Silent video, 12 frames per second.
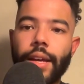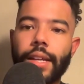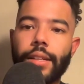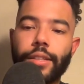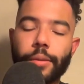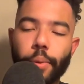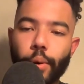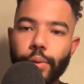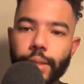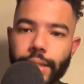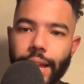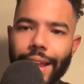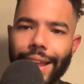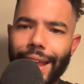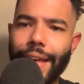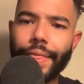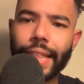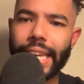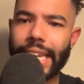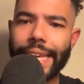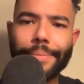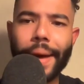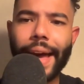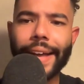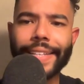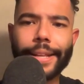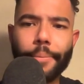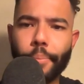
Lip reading: It's supposed to say, can the D-backs